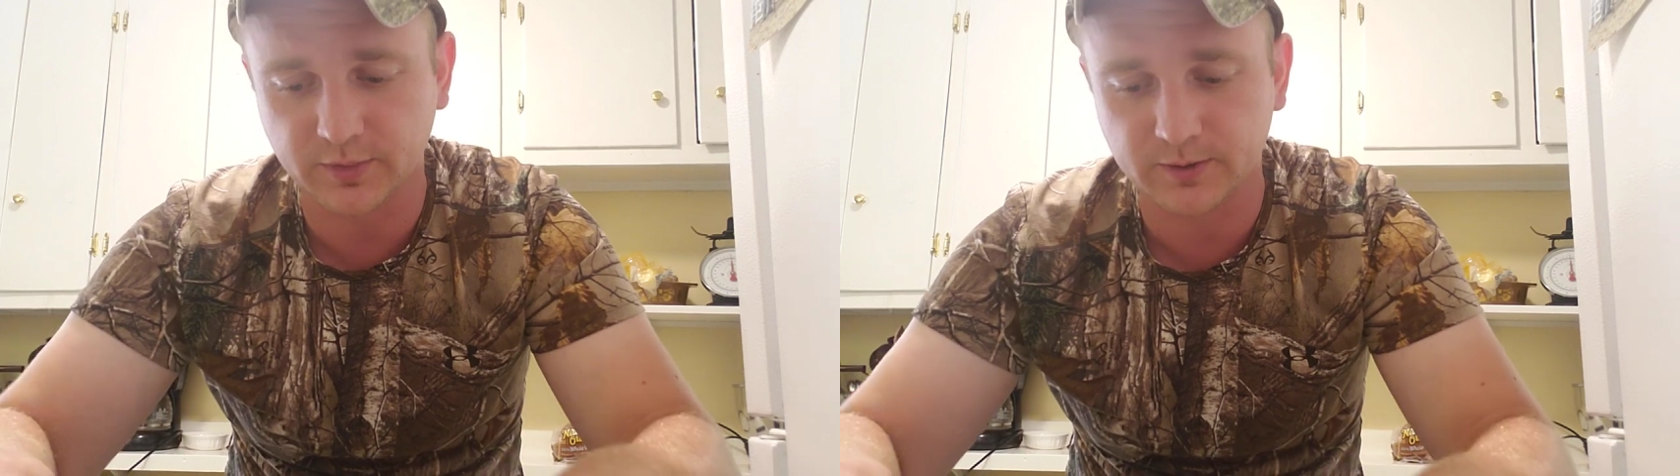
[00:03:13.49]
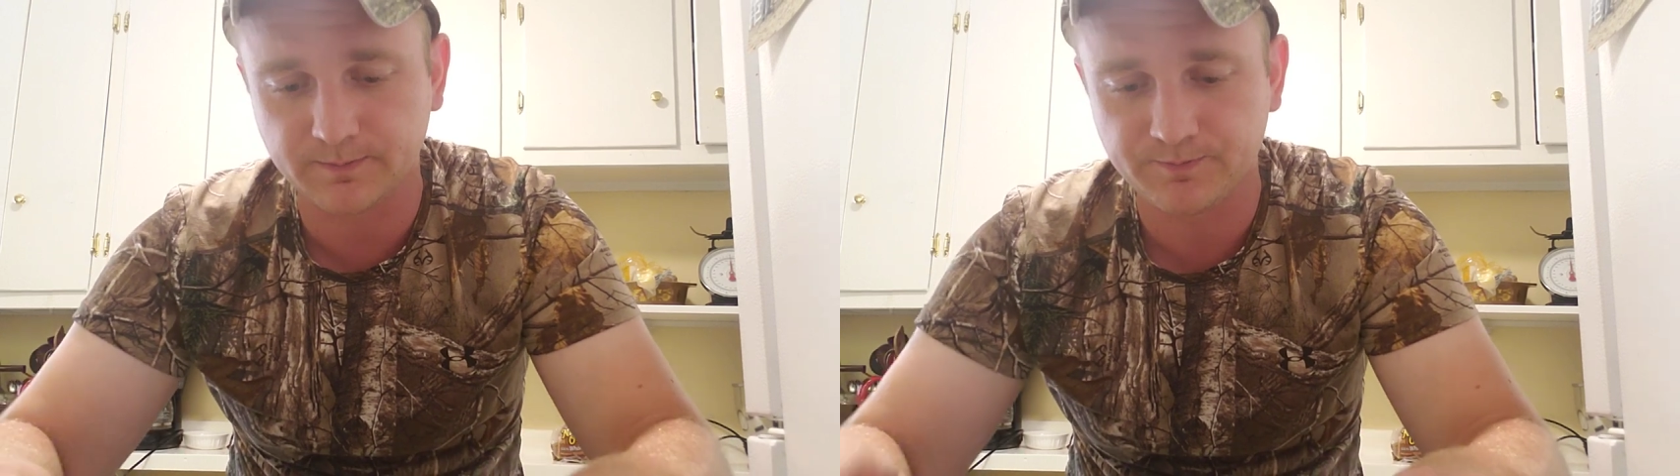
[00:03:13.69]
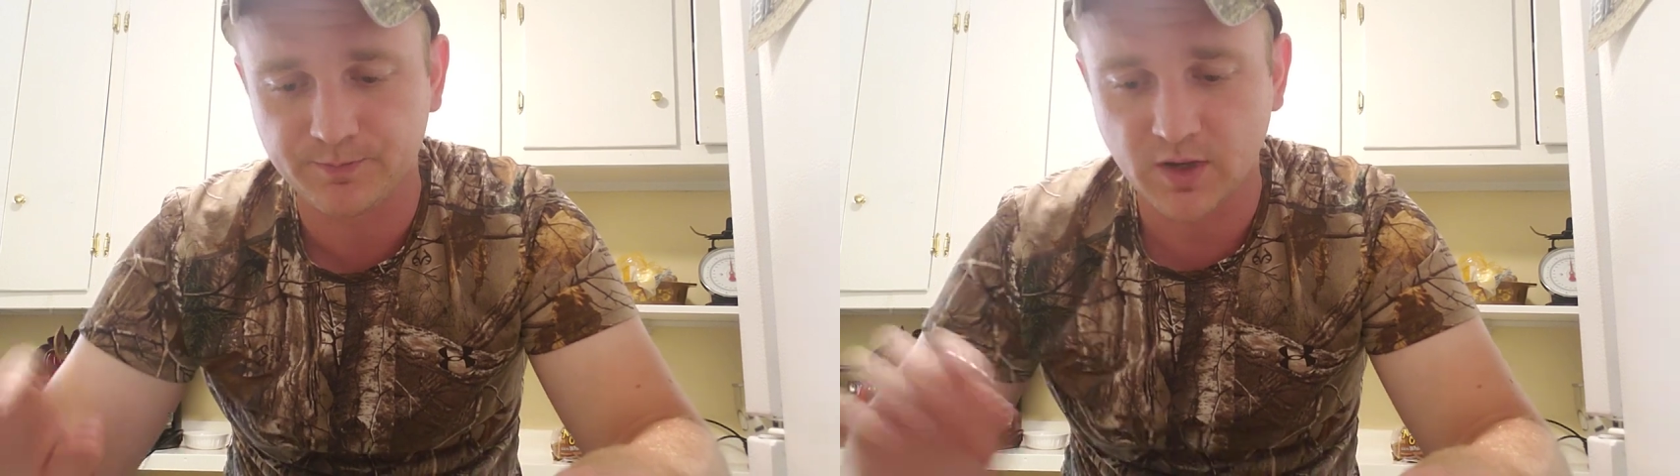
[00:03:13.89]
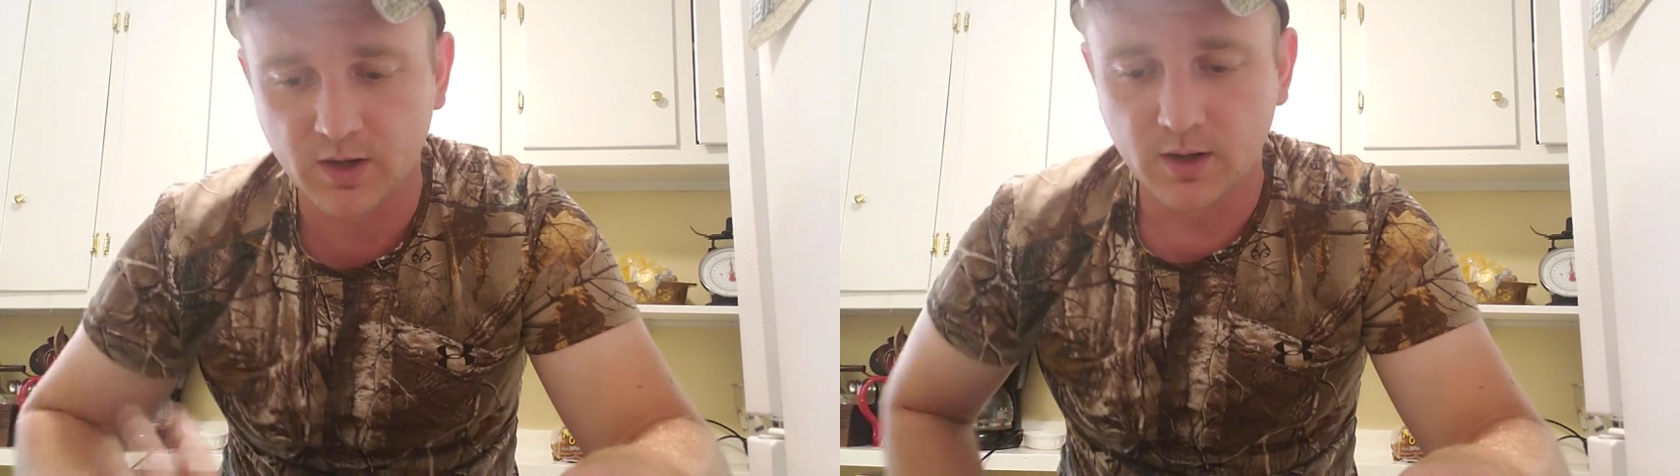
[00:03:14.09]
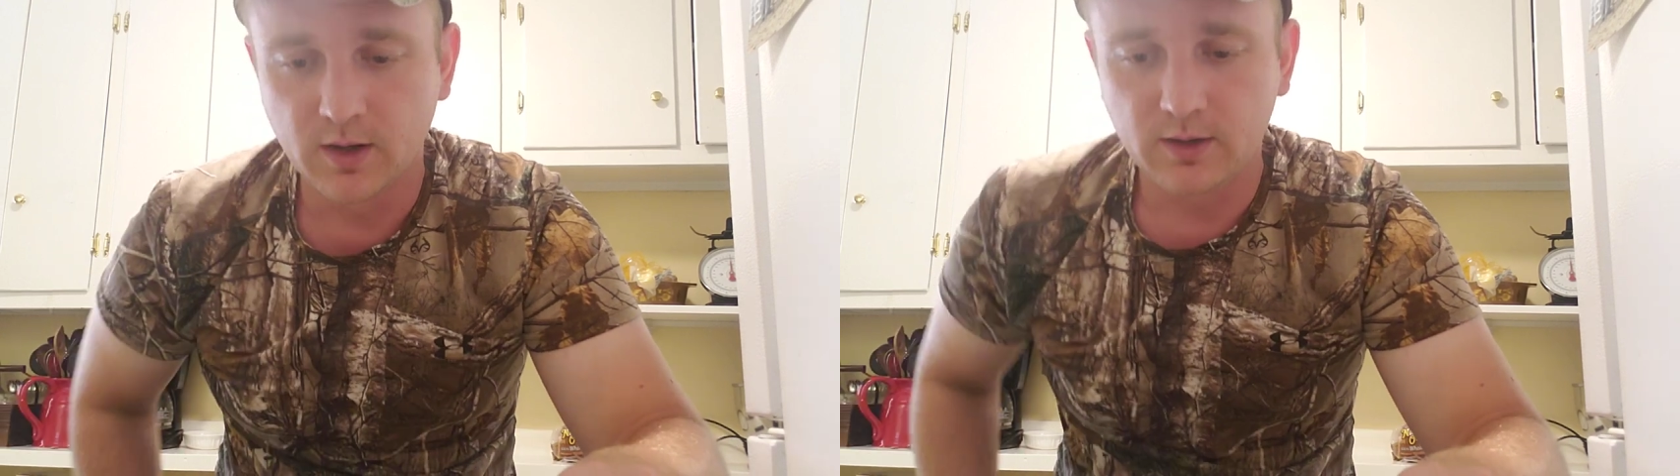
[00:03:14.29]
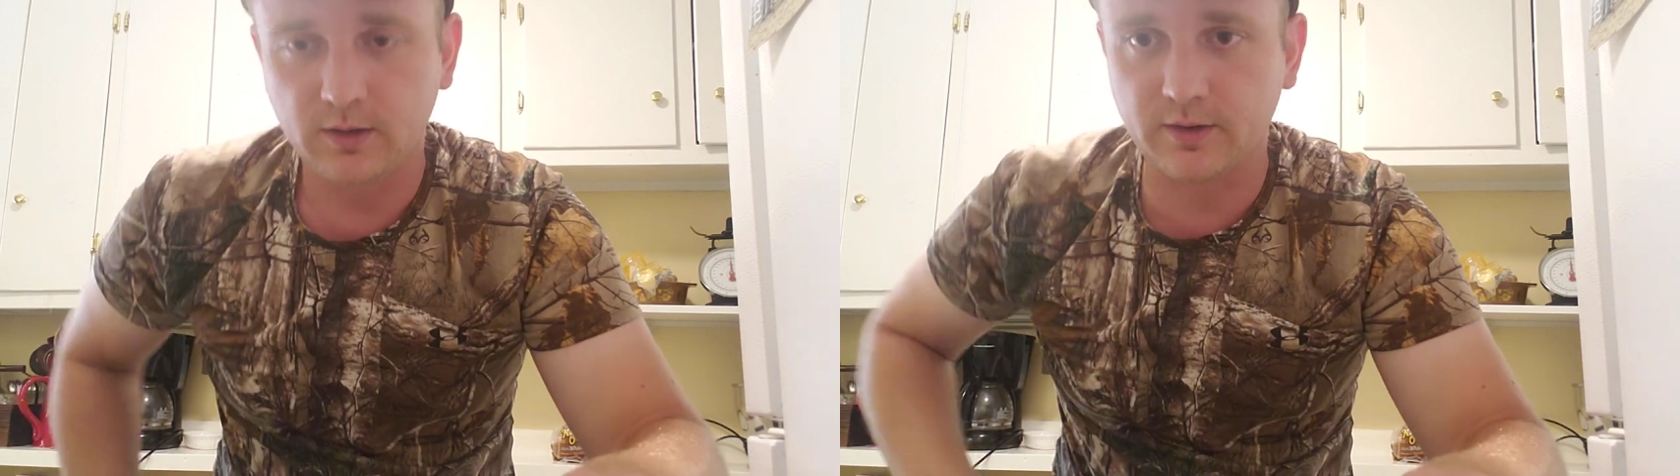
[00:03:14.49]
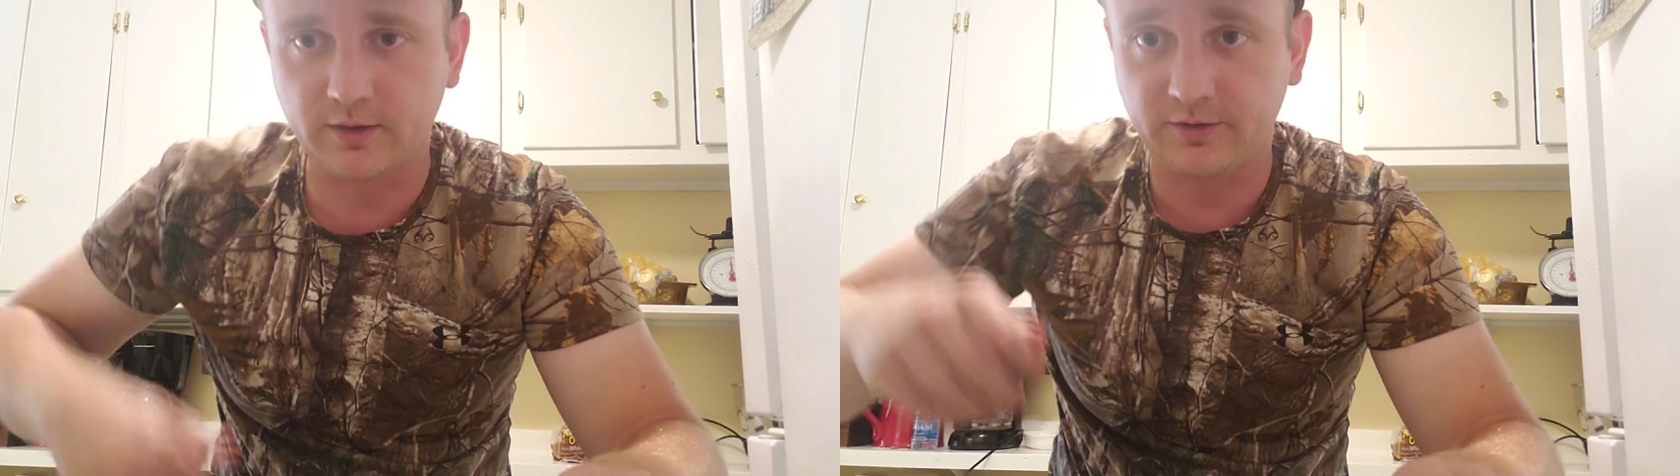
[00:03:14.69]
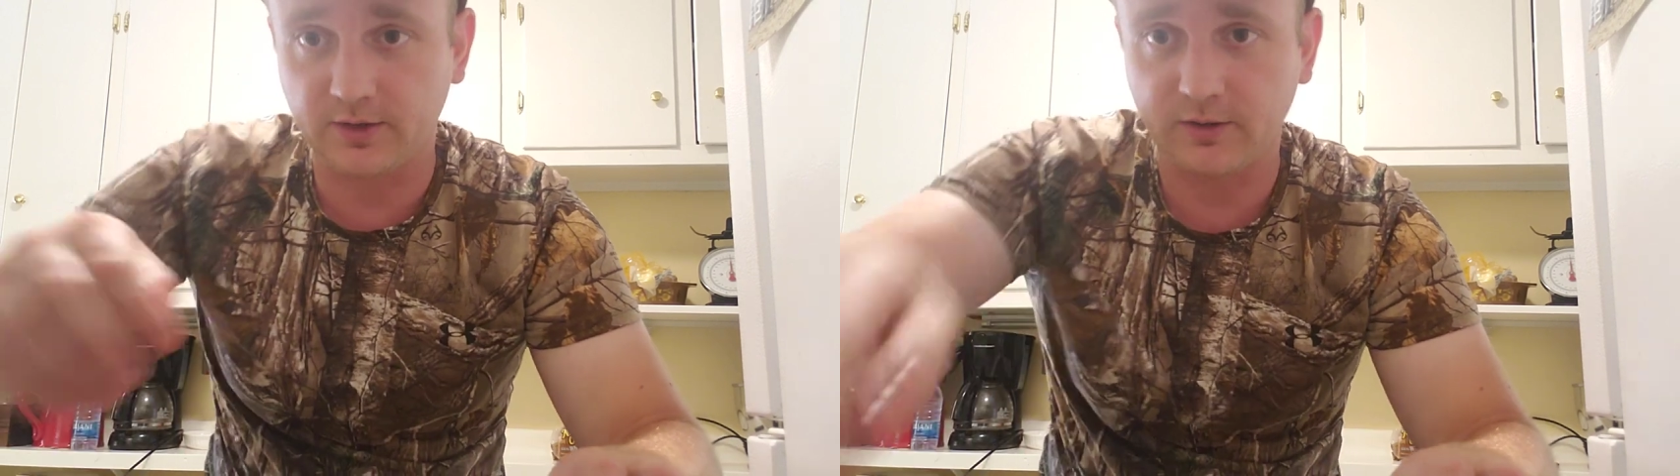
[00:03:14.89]
But look at
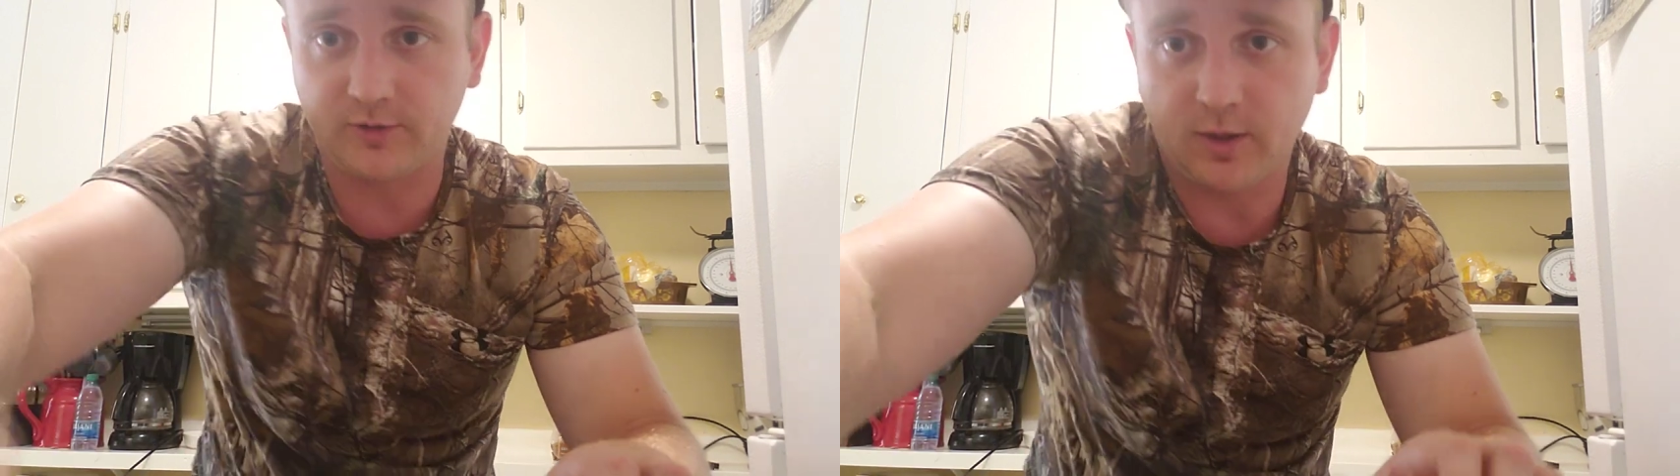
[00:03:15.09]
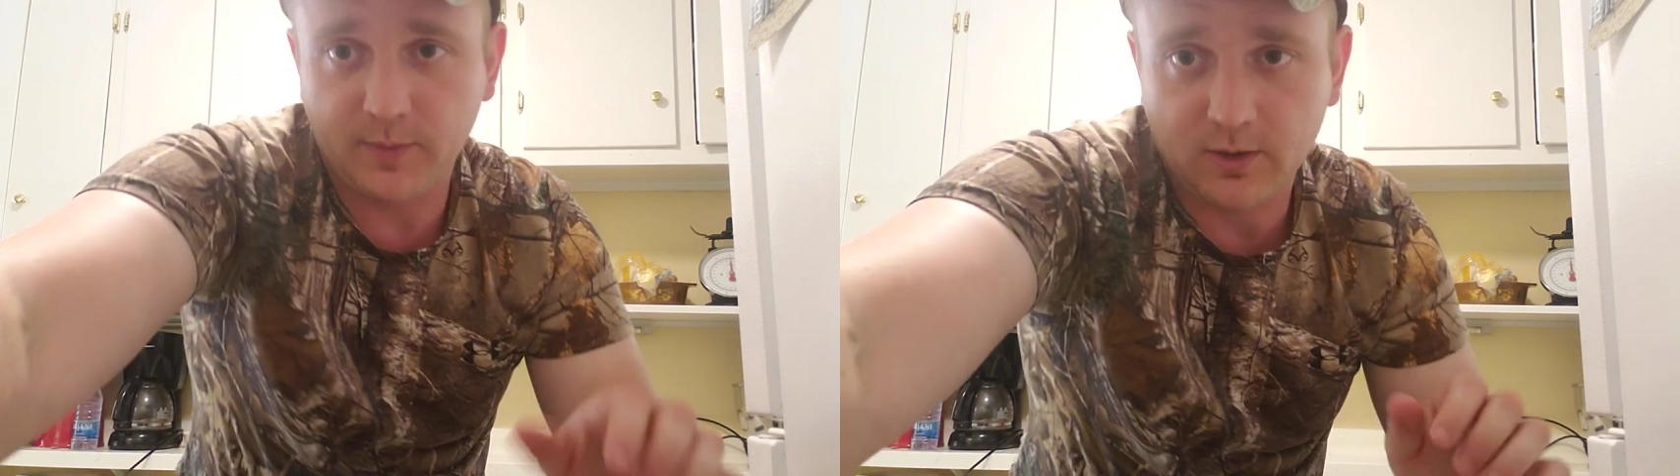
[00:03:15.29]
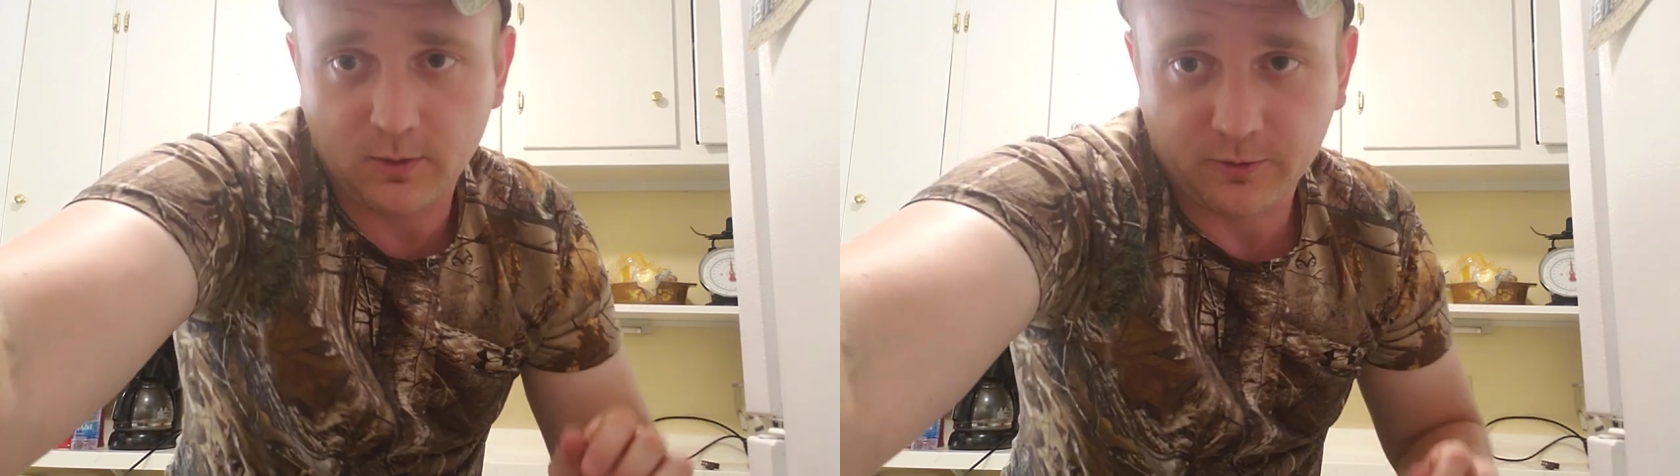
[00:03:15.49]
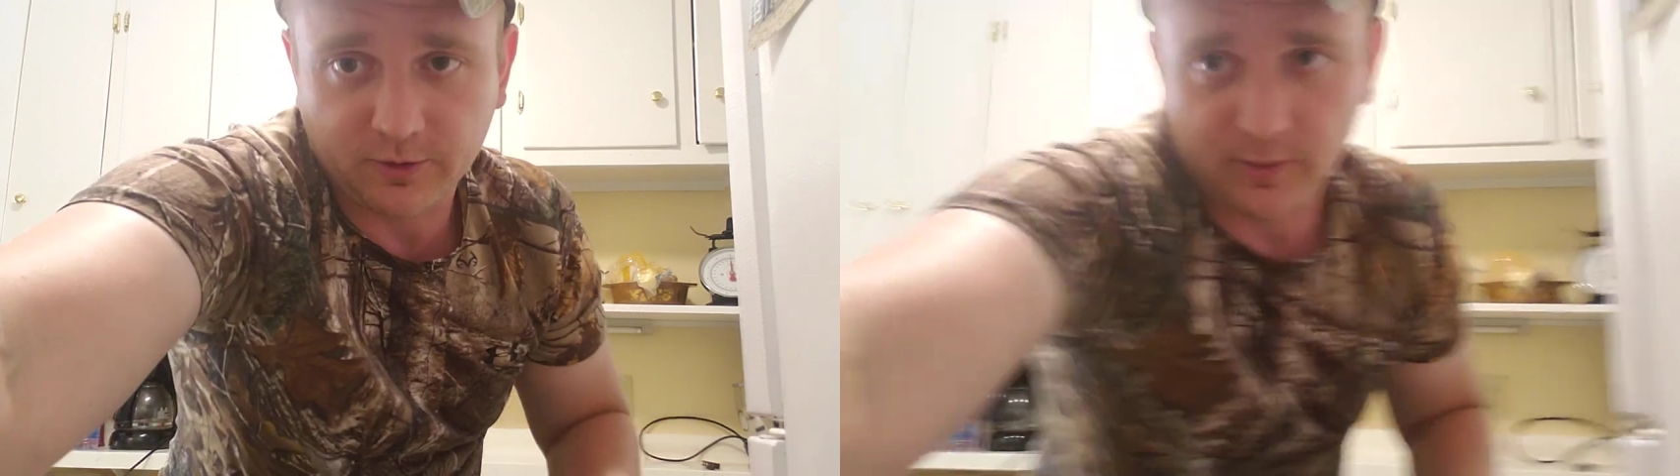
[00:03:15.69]
this stuff, tell me you don't want